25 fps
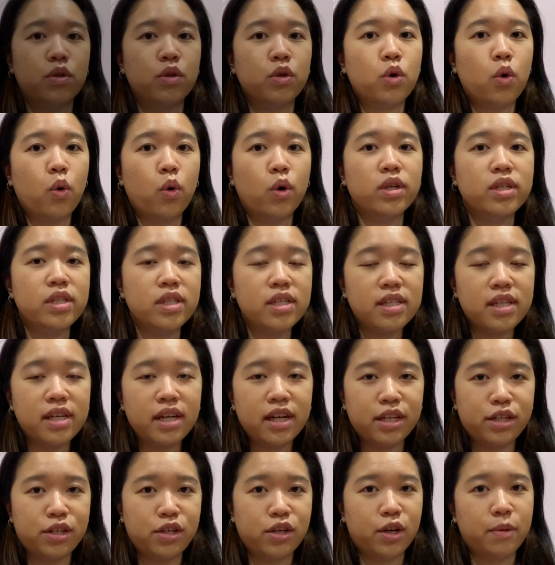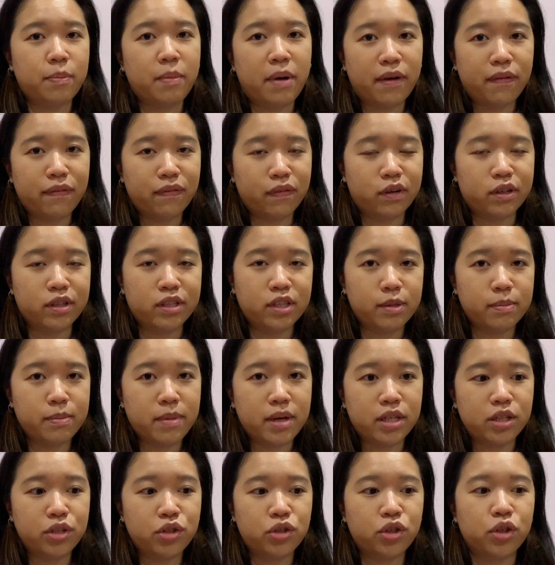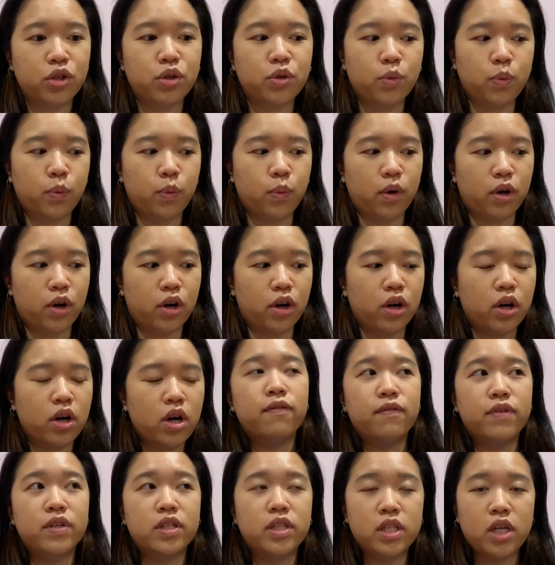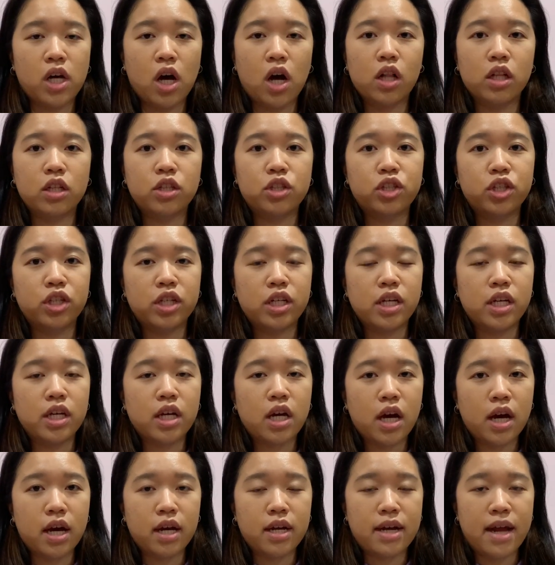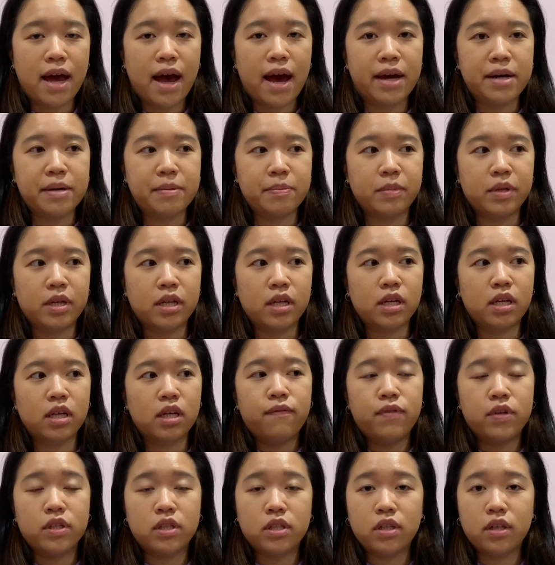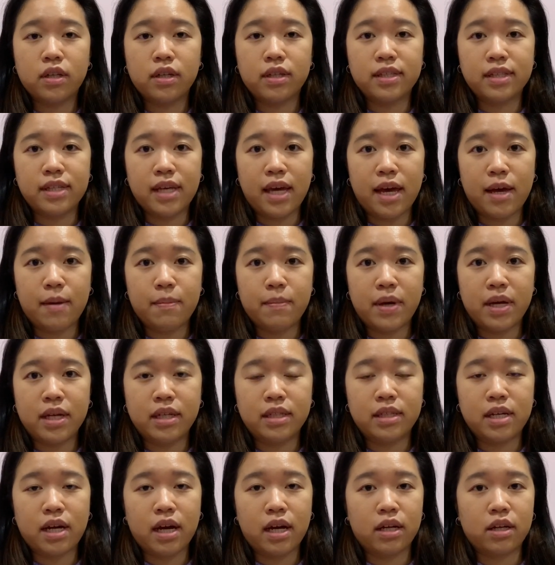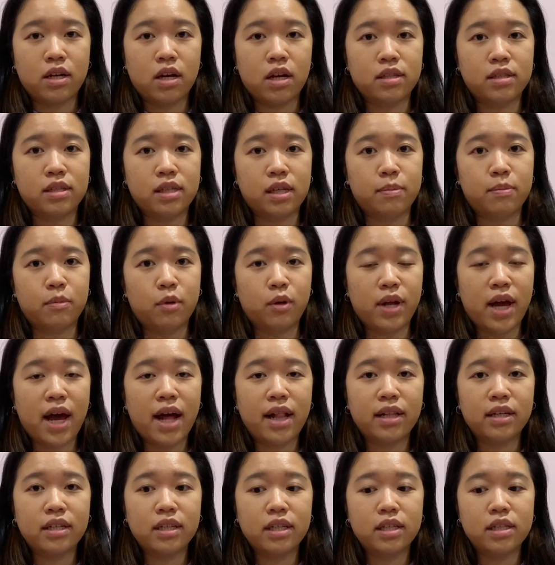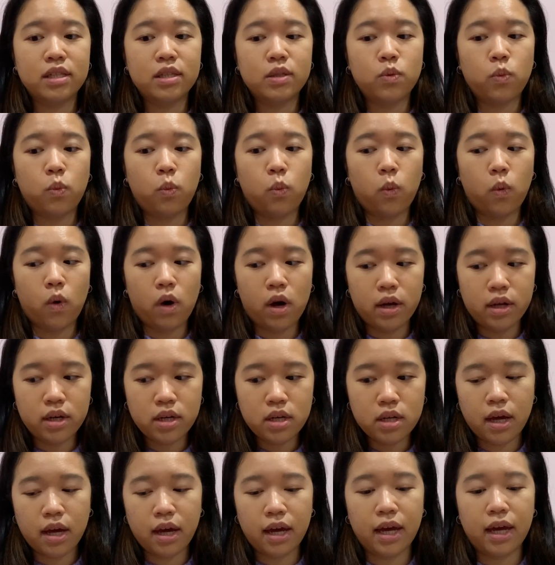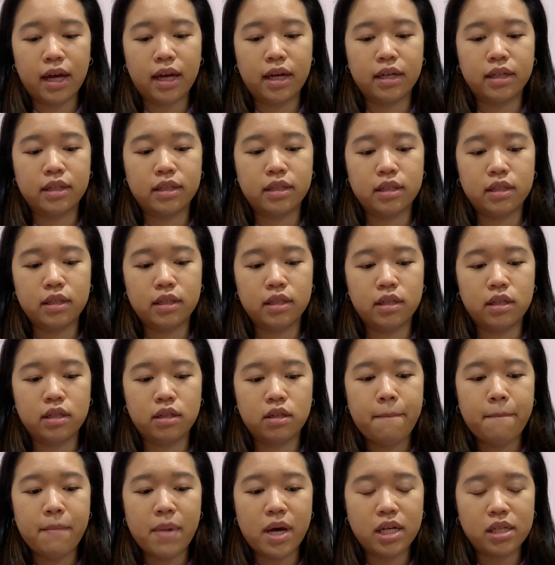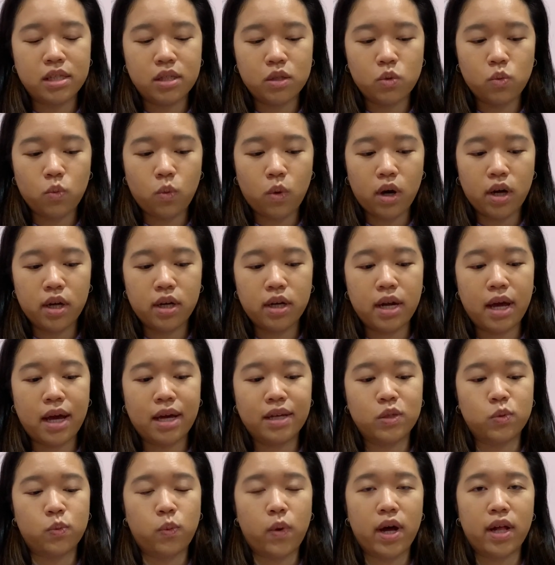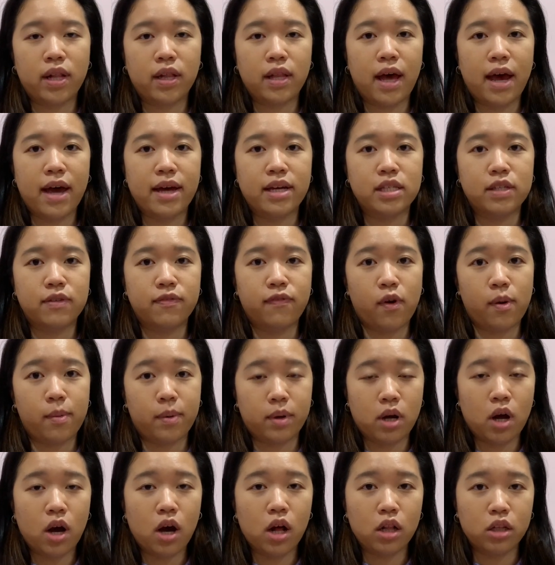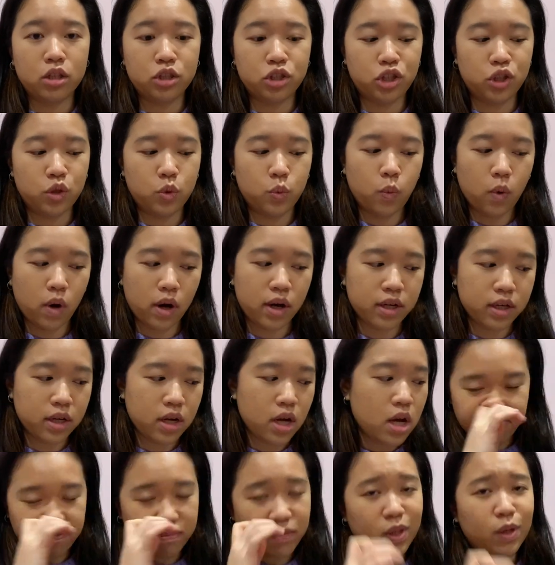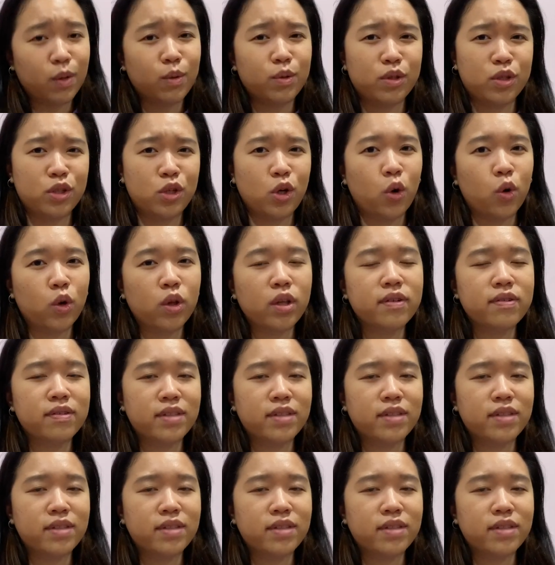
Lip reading: the courses that I took my first semester were physiology, anatomy, physical exam and diagnostic modalities 1 and medicine 1 as well as pharmacology 1. It was a total of